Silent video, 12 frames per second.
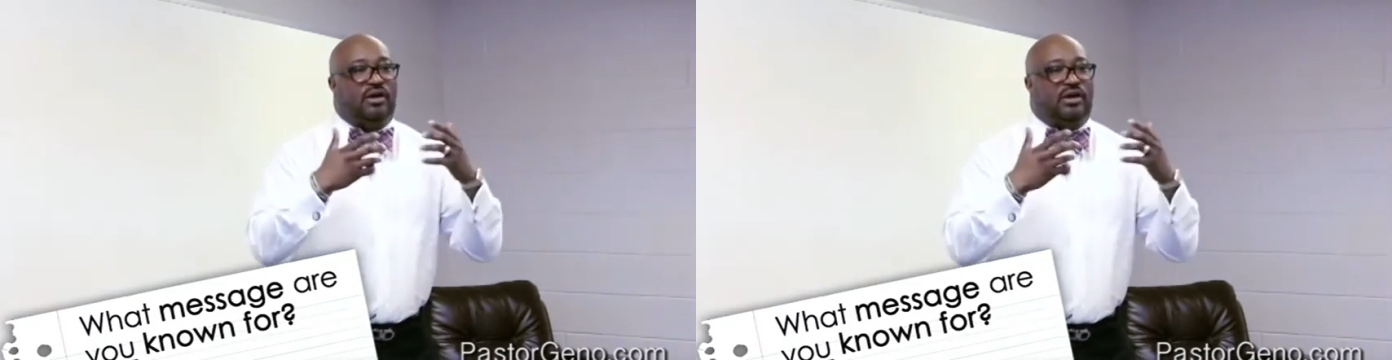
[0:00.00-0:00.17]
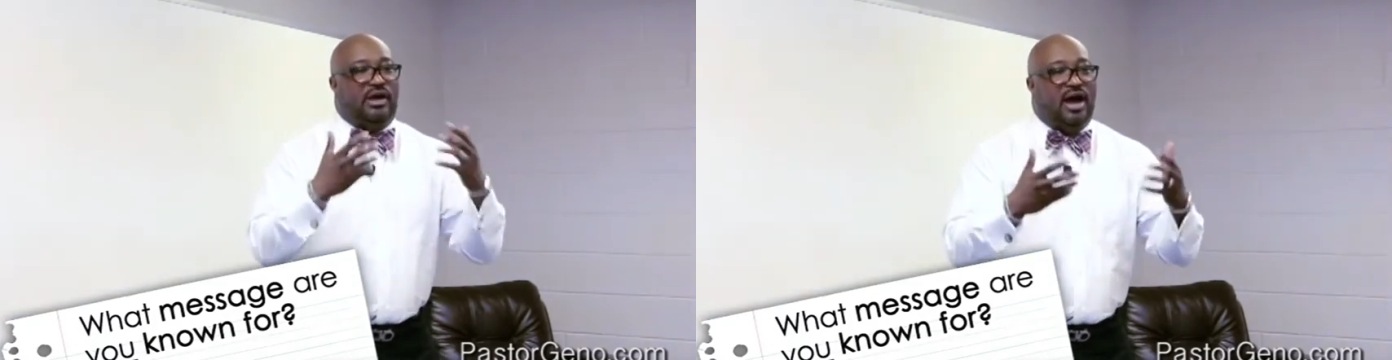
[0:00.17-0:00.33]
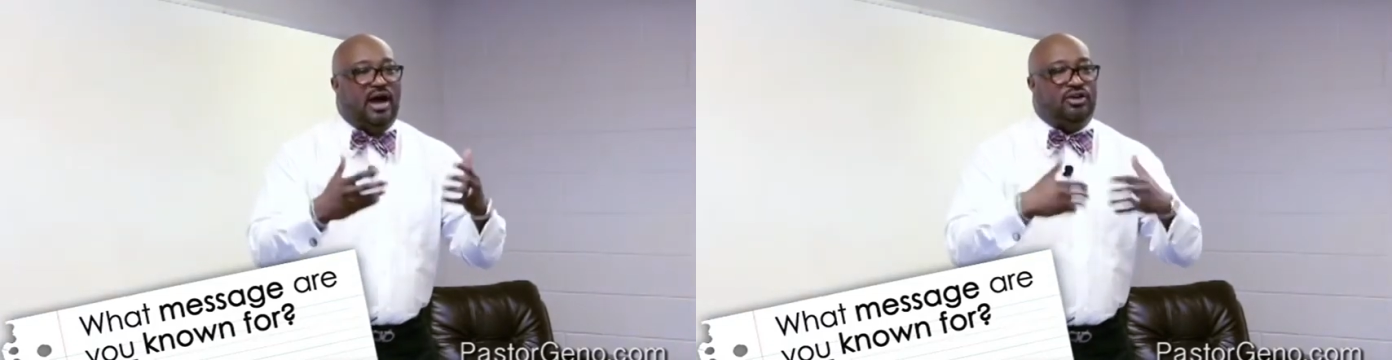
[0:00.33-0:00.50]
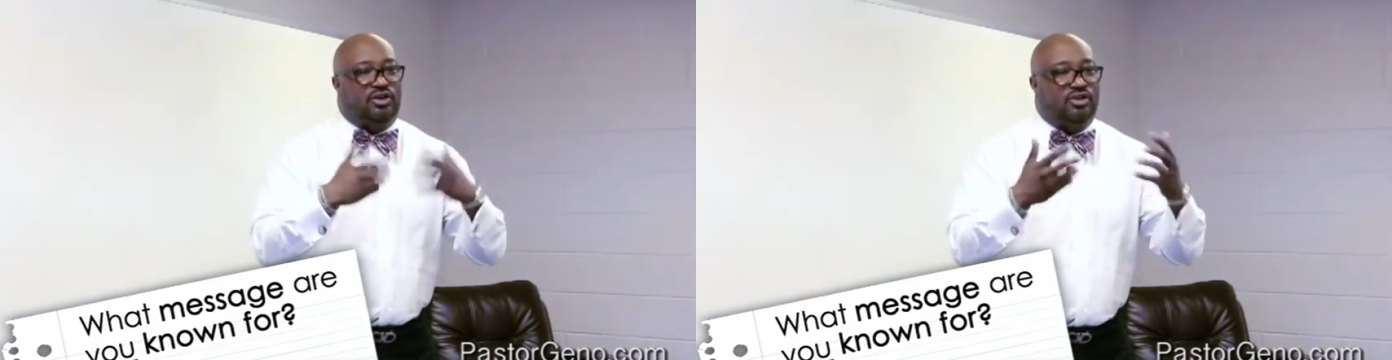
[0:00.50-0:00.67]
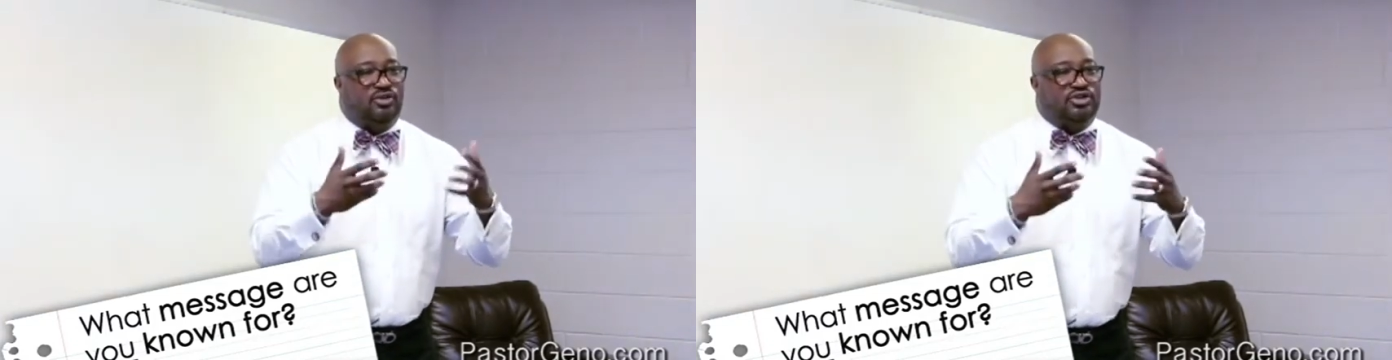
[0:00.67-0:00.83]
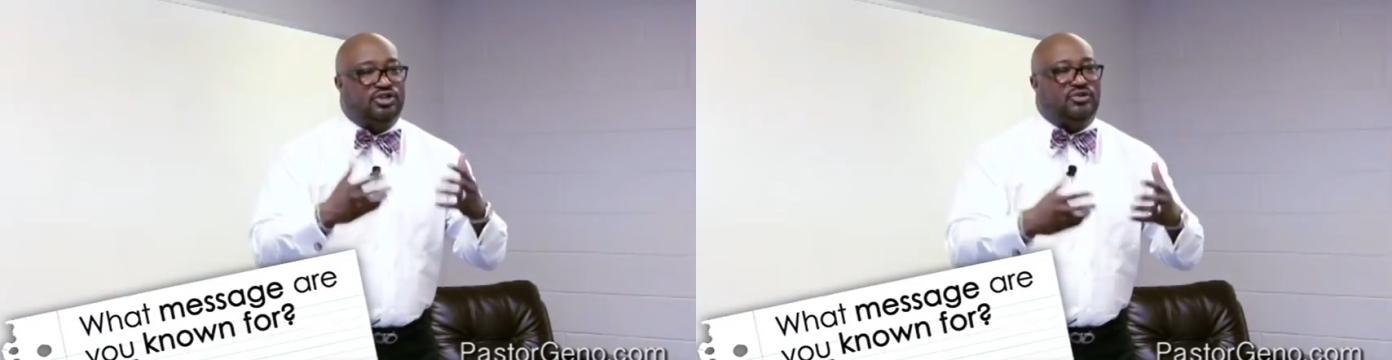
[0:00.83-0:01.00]
God
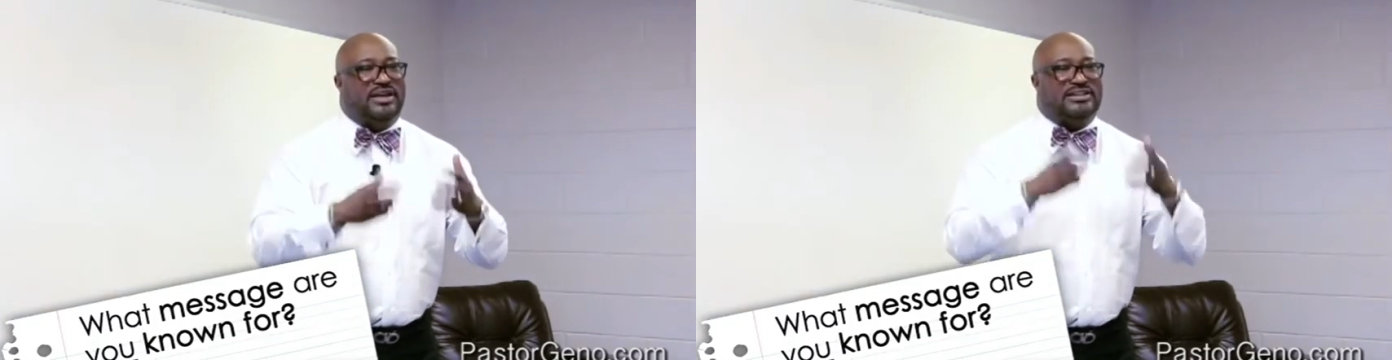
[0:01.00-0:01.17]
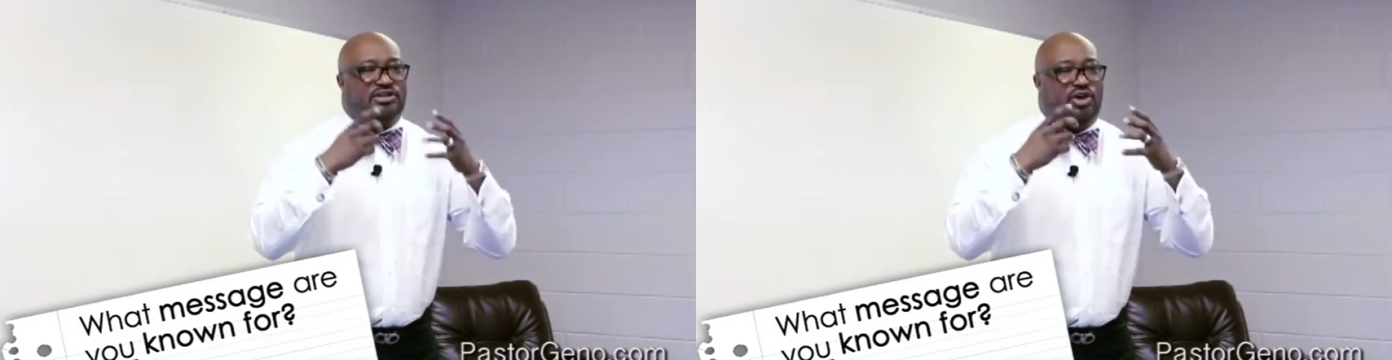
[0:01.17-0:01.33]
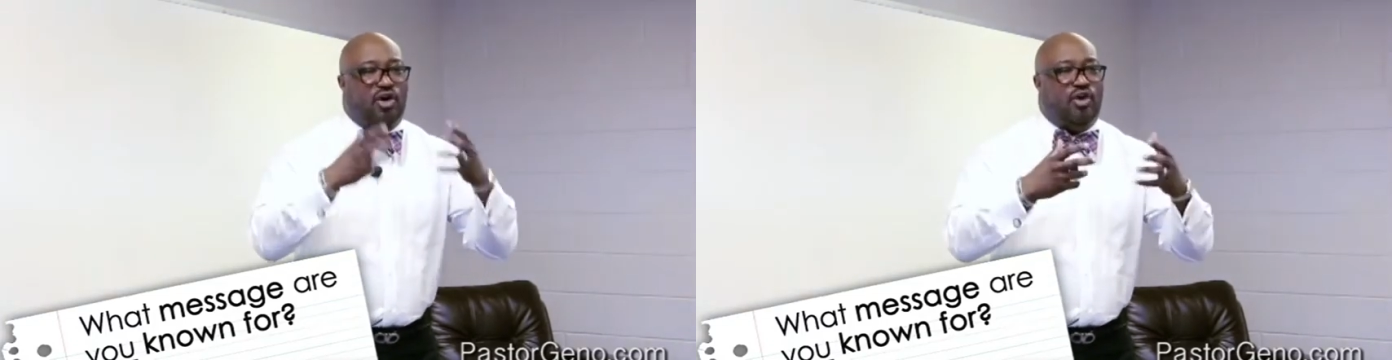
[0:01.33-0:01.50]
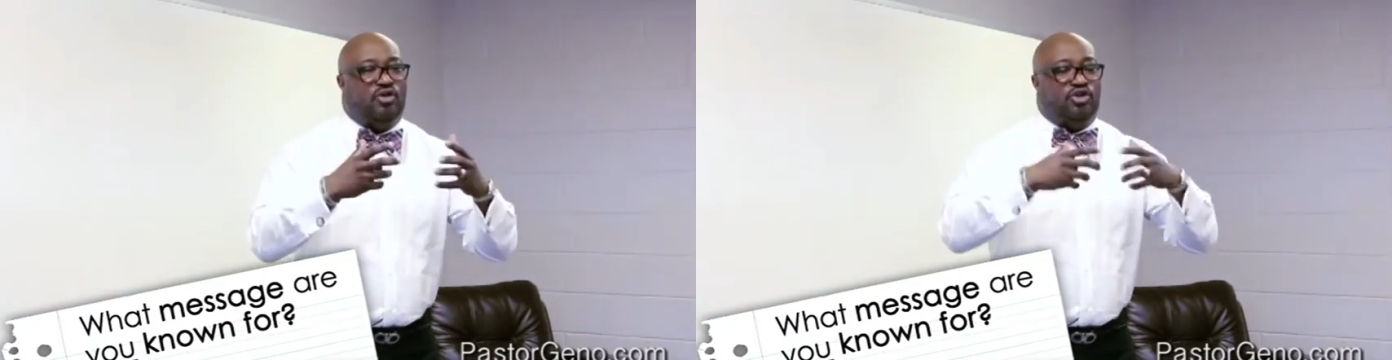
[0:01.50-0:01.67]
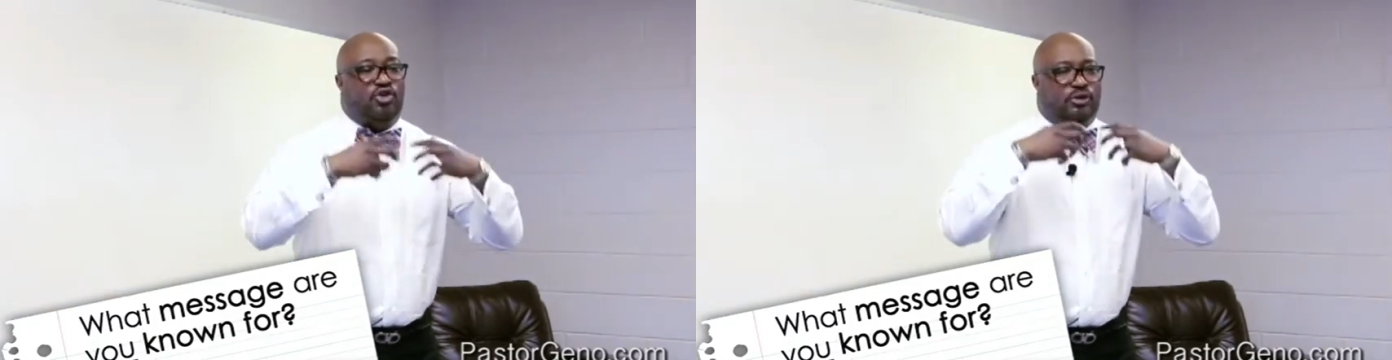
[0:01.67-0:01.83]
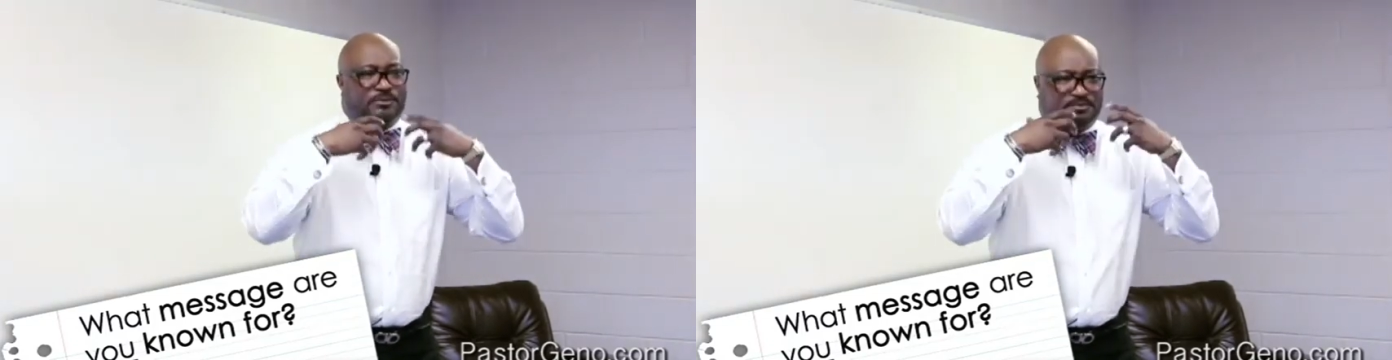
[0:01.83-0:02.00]
used you. That's called
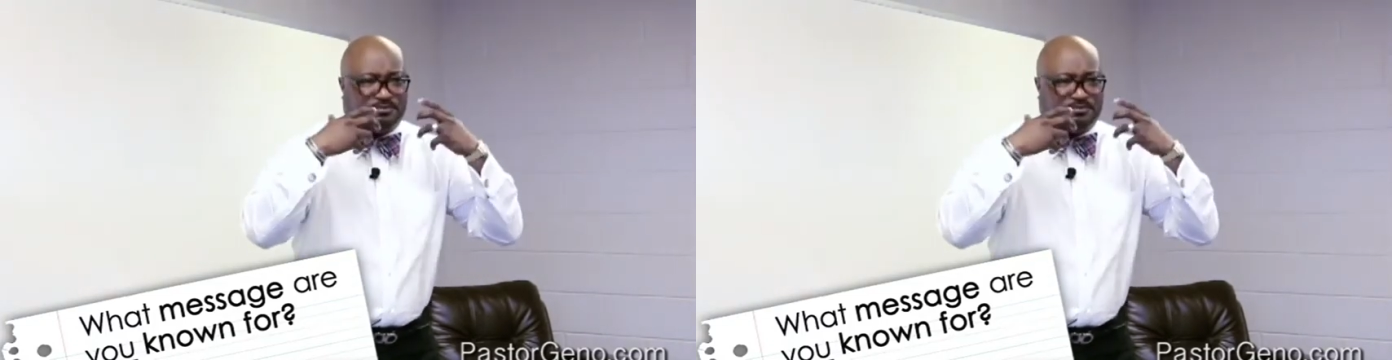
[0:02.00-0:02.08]
your